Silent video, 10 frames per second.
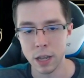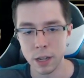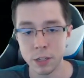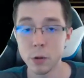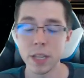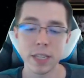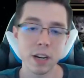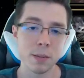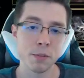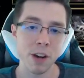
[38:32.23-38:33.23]
Do consider
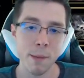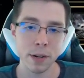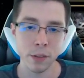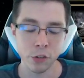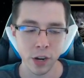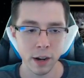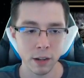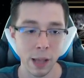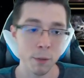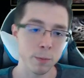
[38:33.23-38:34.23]
subscribing to the channel,
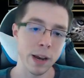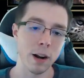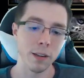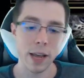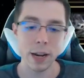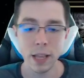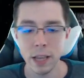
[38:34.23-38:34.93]
helps me out a lot.